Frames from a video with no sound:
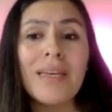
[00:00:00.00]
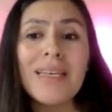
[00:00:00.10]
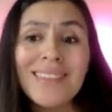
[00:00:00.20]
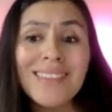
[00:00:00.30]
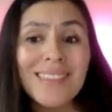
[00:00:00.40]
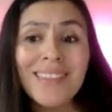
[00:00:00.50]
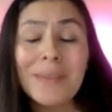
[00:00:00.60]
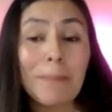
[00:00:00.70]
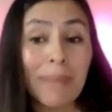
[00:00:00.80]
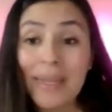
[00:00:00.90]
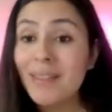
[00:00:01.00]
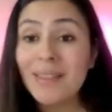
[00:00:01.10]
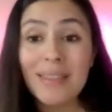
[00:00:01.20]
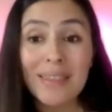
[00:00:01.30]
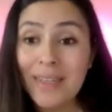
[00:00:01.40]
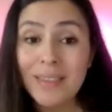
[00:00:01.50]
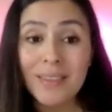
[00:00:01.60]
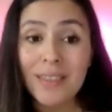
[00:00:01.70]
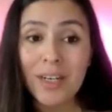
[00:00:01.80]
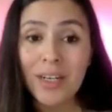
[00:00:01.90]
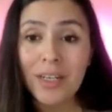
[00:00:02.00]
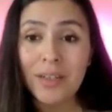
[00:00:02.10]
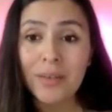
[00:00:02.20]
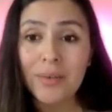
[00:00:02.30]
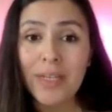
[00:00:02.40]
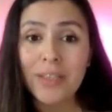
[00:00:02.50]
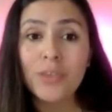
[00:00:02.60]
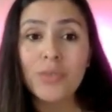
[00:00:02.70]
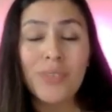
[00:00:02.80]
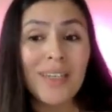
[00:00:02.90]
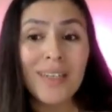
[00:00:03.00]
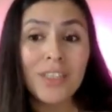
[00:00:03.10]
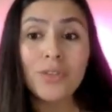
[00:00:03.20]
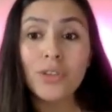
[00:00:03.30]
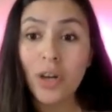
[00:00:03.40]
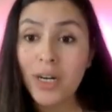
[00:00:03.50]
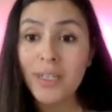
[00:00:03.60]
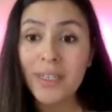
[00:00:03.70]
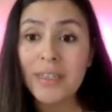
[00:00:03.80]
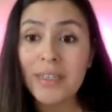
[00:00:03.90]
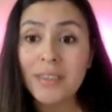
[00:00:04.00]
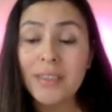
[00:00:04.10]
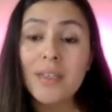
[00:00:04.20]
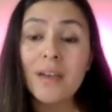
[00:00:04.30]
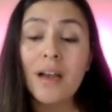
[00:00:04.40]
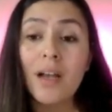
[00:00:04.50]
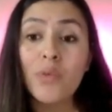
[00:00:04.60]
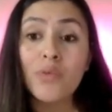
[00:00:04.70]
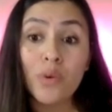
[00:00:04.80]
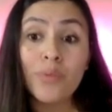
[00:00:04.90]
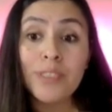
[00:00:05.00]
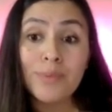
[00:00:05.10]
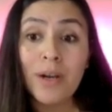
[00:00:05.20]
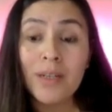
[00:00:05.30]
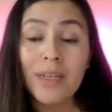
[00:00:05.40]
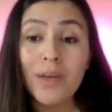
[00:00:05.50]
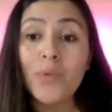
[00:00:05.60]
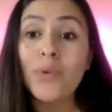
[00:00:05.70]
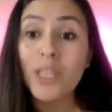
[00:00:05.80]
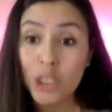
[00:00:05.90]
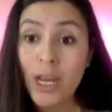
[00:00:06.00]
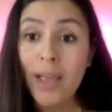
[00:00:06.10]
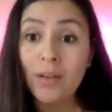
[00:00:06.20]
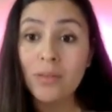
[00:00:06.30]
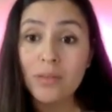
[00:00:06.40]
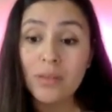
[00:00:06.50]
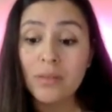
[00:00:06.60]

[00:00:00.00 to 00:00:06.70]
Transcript: is this medically necessary, right? Do we need to target rote responding with a child?